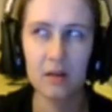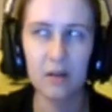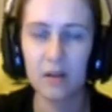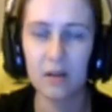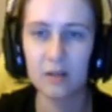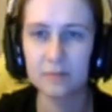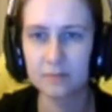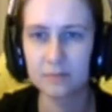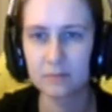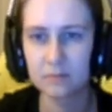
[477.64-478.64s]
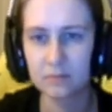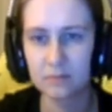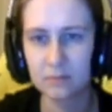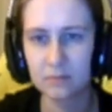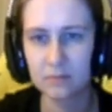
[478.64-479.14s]

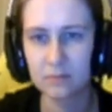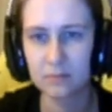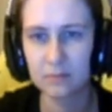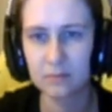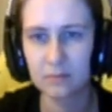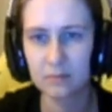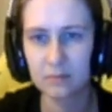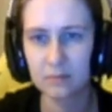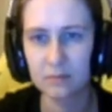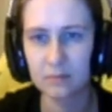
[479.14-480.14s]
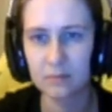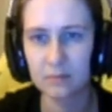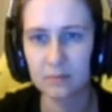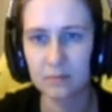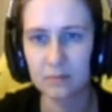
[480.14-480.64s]

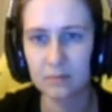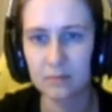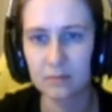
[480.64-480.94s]
(silent)